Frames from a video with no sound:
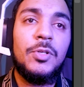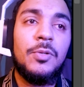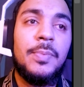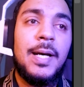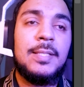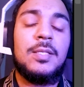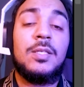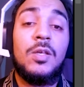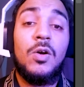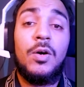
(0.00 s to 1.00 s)
the
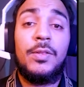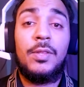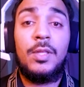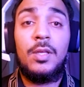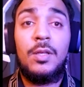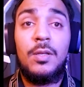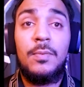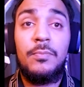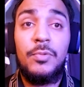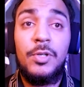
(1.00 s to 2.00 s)
opacity on the
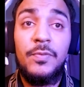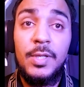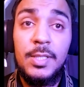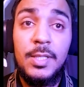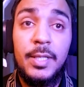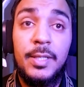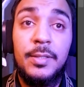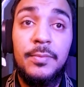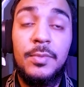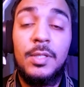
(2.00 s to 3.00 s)
previous
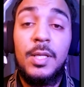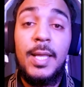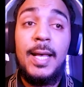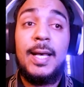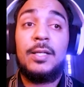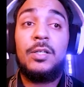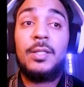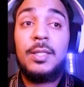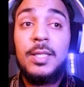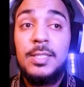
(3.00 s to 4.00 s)
layer, and
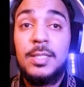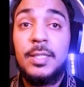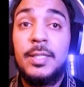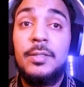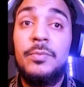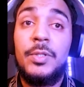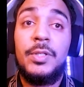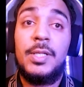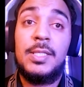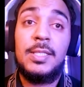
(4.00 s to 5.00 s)
on this layer we're
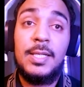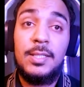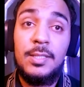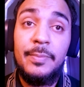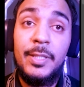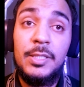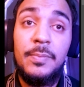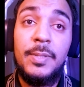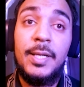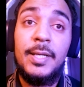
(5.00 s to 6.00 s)
going to set it to
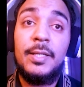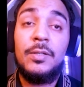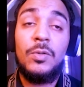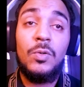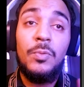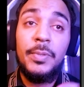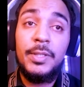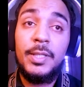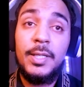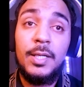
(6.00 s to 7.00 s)
multiply, open
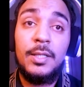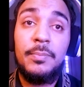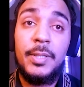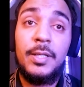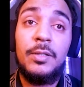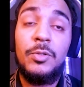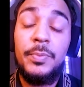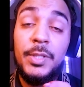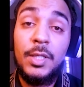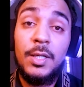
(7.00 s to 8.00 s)
the color picker,
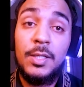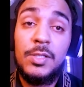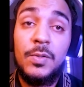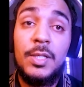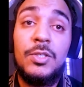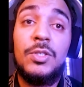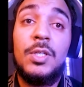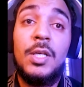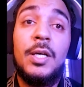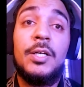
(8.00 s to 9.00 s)
open the color swatch,
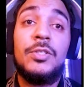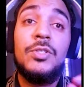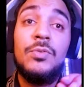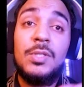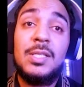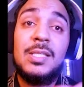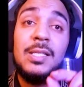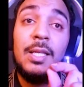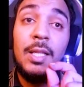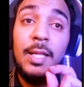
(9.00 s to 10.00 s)
and choose a
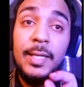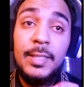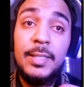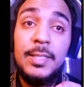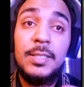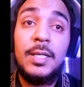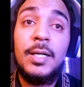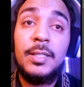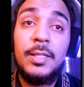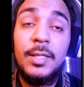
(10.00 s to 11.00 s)
slightly
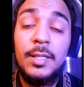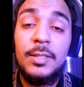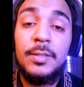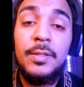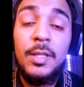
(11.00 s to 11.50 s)
darker color